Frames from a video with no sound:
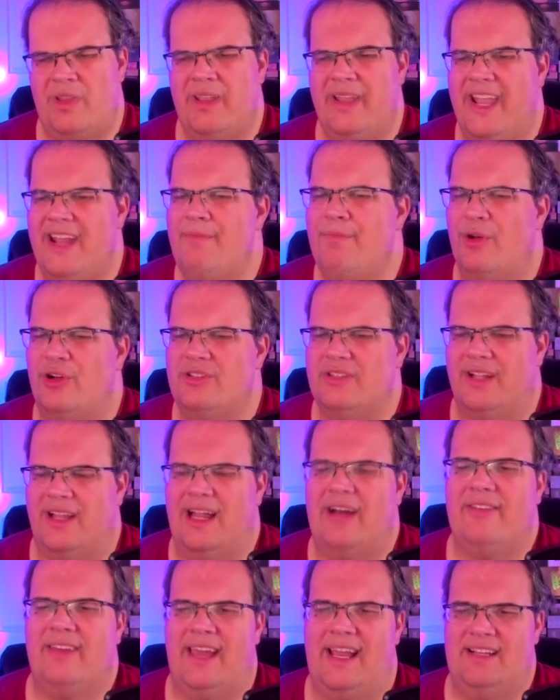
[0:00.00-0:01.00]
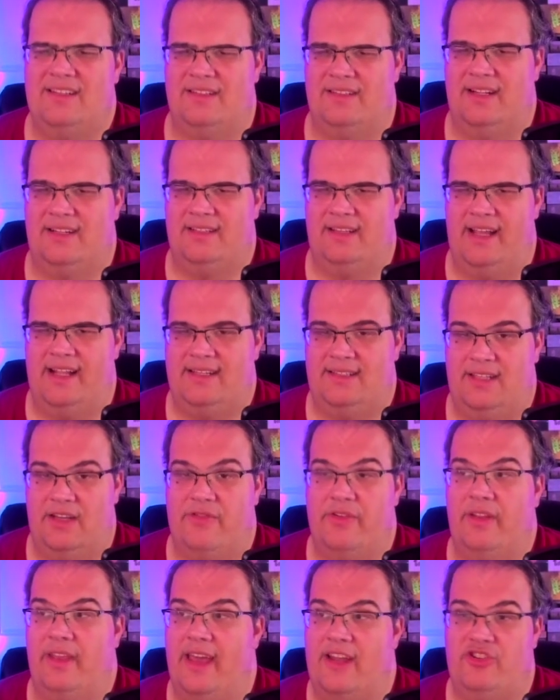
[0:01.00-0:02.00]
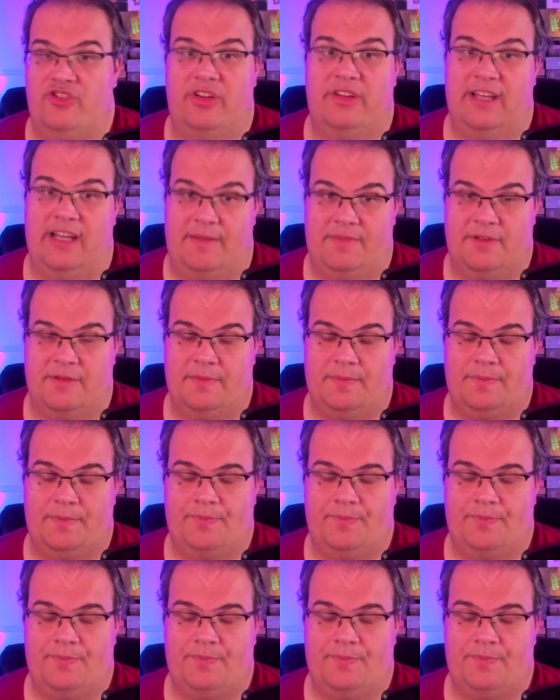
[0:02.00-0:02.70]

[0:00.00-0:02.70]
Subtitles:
In a lot of cases, it's different energy types.